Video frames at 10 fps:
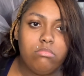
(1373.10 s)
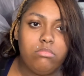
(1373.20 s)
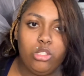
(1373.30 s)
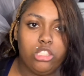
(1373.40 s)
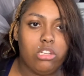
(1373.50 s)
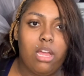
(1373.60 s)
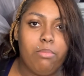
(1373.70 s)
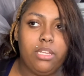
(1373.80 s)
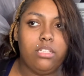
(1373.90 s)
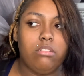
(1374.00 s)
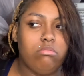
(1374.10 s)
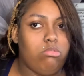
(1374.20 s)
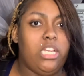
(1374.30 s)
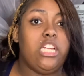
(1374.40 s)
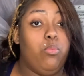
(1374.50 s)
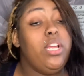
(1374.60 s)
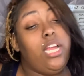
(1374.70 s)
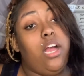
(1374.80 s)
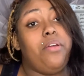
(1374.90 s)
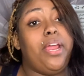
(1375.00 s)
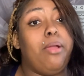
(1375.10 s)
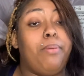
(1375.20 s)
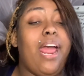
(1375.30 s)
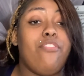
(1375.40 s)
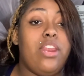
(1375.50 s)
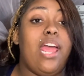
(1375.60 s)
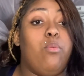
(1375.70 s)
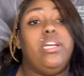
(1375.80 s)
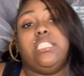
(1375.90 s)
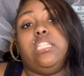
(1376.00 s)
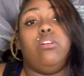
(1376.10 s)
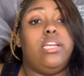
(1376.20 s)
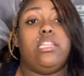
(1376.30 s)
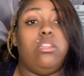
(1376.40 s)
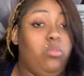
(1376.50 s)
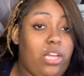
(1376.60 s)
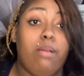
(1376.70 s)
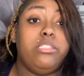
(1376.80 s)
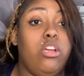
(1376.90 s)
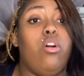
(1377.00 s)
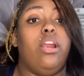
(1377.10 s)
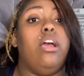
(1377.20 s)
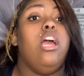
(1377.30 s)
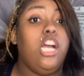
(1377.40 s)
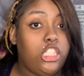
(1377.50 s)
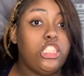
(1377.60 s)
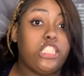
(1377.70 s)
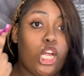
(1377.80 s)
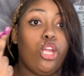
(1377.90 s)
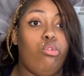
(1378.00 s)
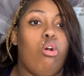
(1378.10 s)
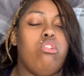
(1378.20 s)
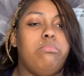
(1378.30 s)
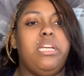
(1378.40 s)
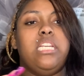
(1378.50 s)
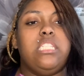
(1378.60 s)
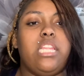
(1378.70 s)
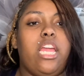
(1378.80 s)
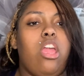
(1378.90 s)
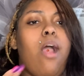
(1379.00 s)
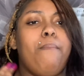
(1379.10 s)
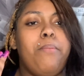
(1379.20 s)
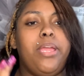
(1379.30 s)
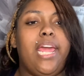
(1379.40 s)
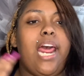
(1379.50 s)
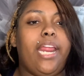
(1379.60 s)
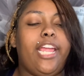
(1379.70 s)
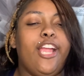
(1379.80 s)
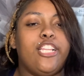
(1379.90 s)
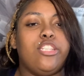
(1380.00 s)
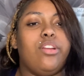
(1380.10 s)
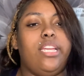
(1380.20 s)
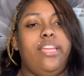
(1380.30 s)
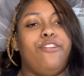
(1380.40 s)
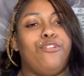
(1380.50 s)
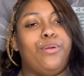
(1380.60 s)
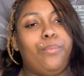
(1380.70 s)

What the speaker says: You can try, but we can go there. But after that, we can still get. I'm still gonna scare you hoes because like y'all made me get out of character again for